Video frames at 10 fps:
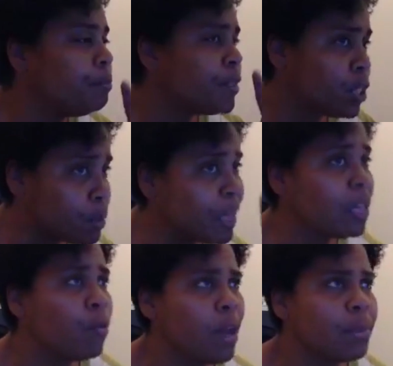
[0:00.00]
So
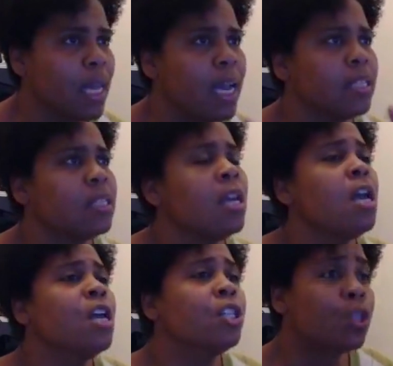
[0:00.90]
speaking of websites,
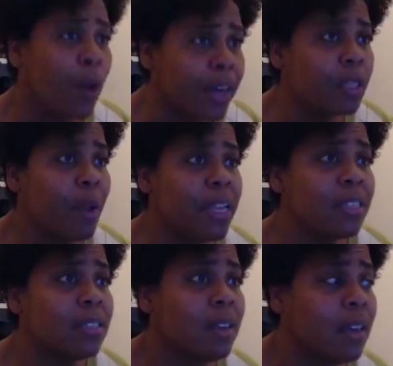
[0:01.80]

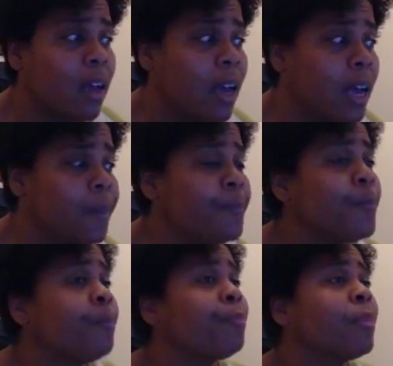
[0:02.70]
Squarespace is good.
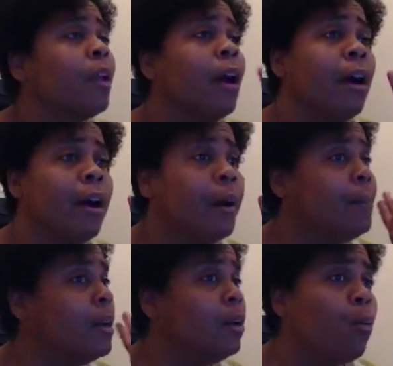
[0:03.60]

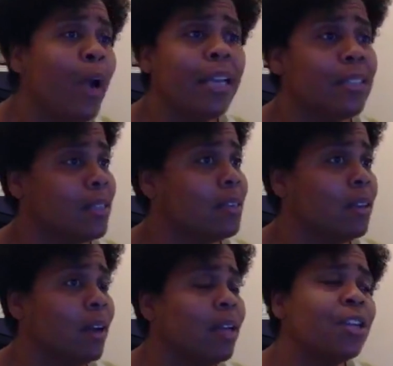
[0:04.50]
Wix is
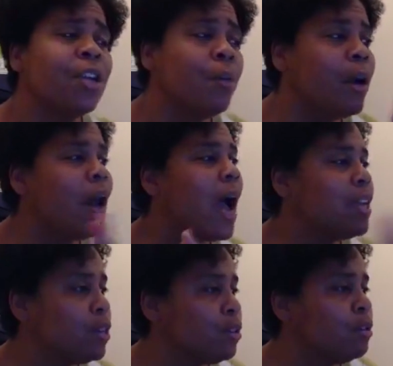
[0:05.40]
good. You know what?
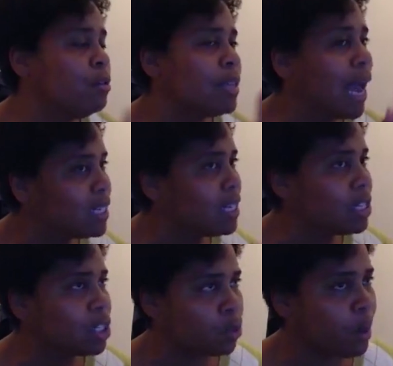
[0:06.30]
I
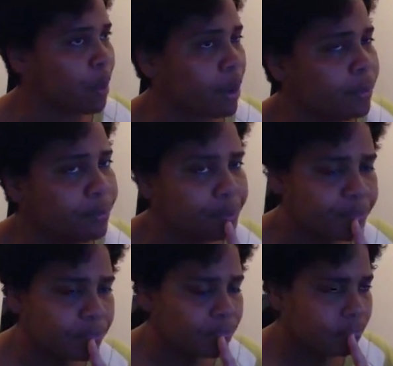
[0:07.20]
teach swimming.
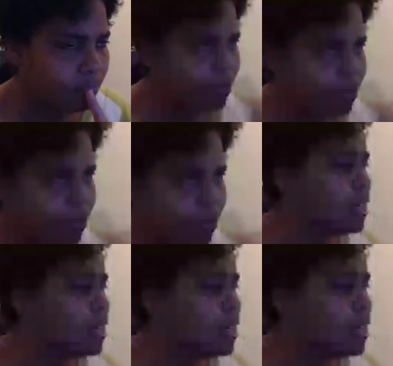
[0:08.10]
I
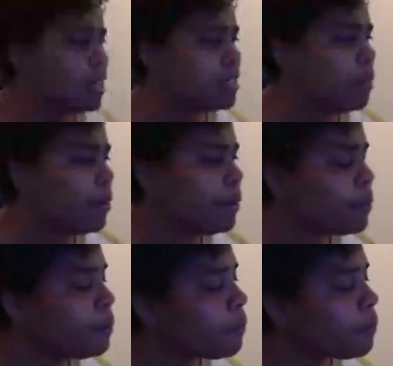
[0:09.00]
teach swimming in the summer.